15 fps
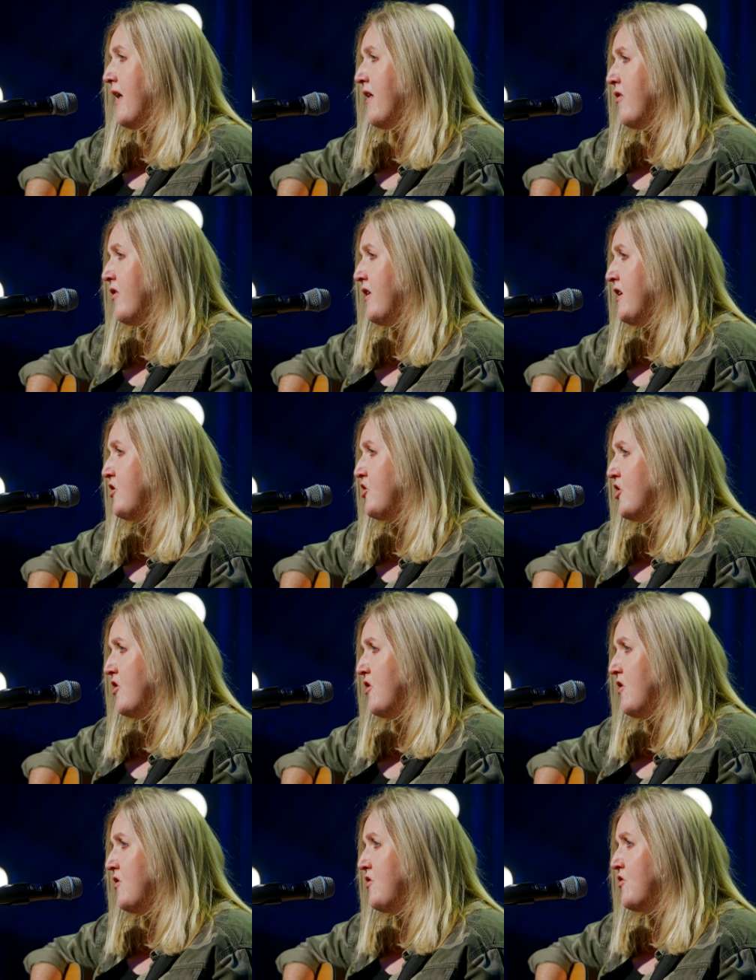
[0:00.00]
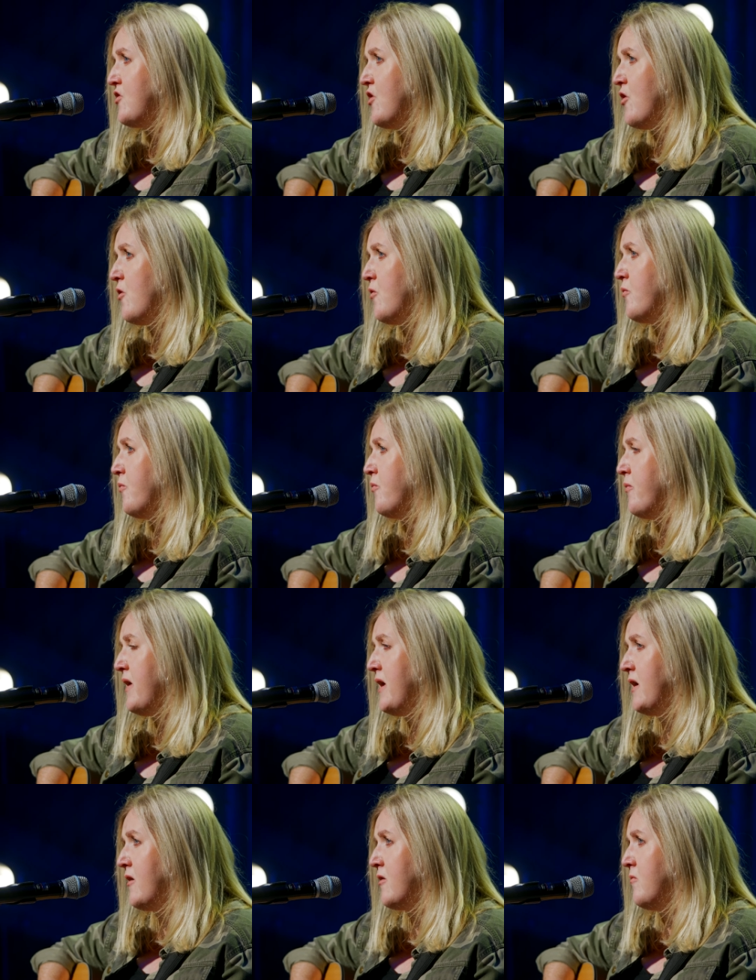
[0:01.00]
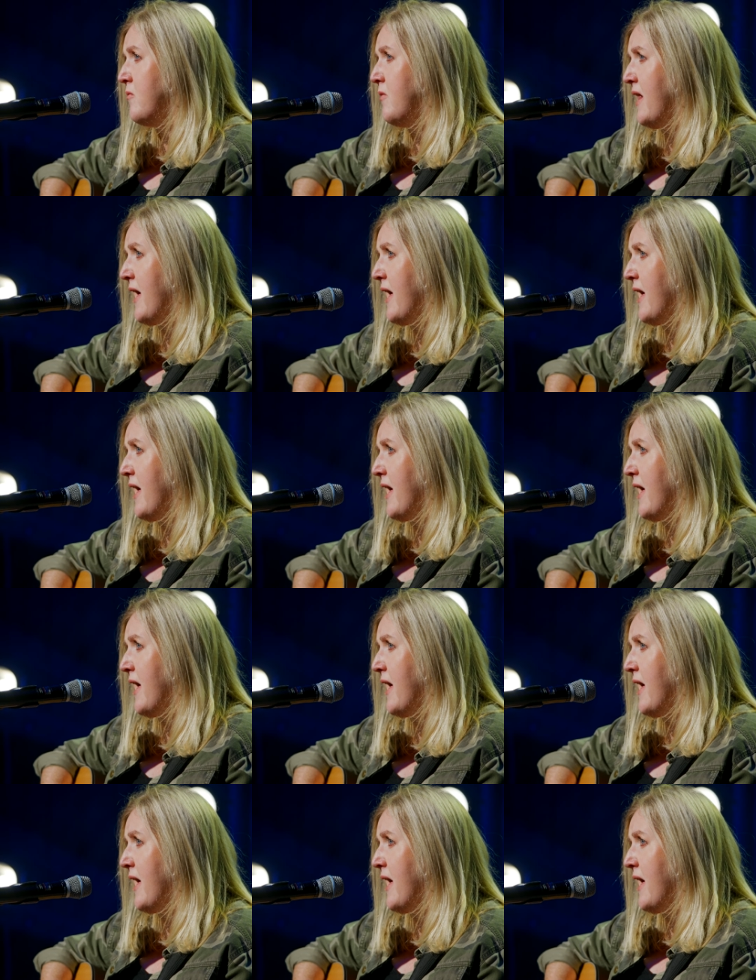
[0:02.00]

and they just don't make them